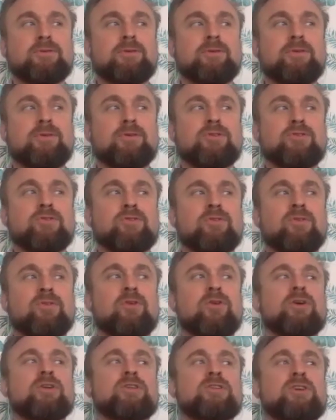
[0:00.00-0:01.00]
your sort of
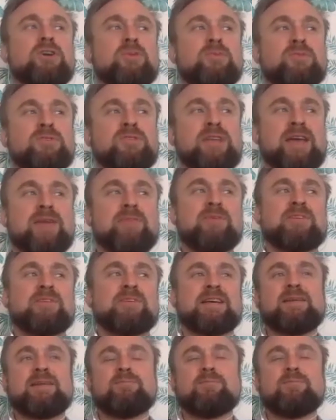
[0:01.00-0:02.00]
longer term state, because
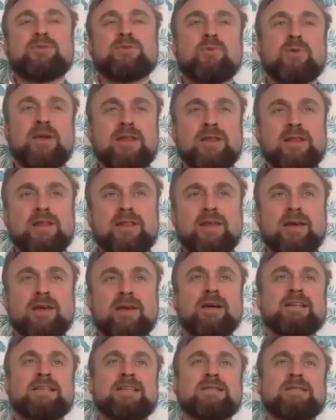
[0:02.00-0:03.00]
they an in-between thing
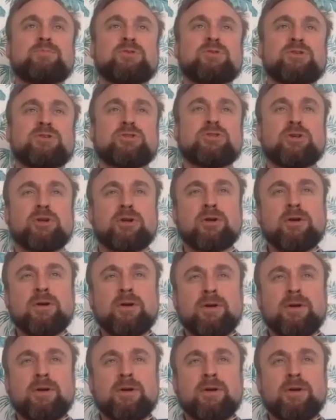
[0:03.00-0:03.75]
like disposition.